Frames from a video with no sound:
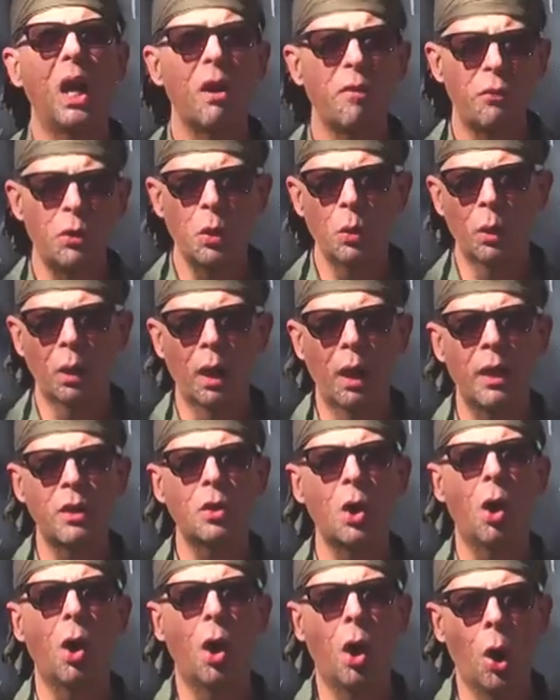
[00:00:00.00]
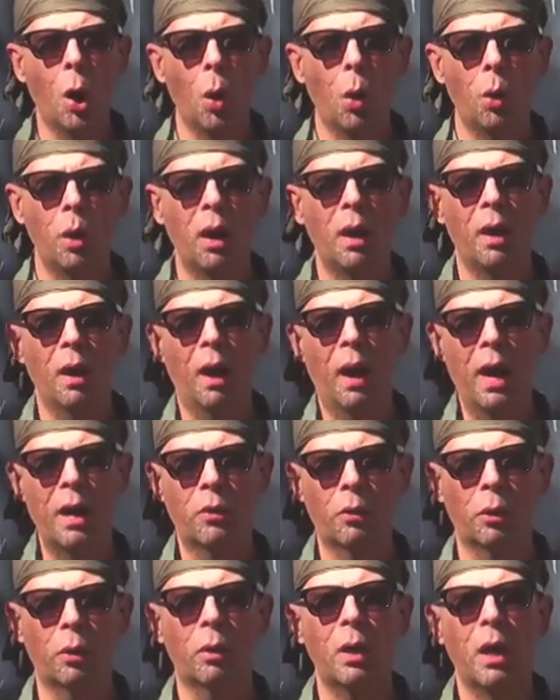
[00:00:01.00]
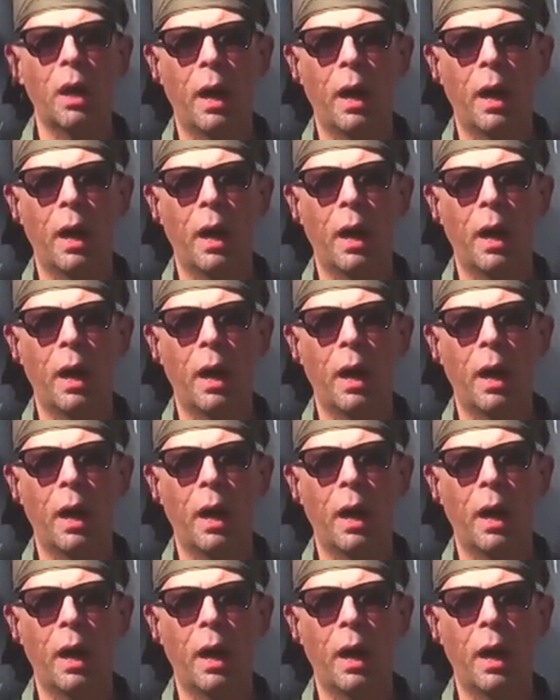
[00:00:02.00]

If you would like to own either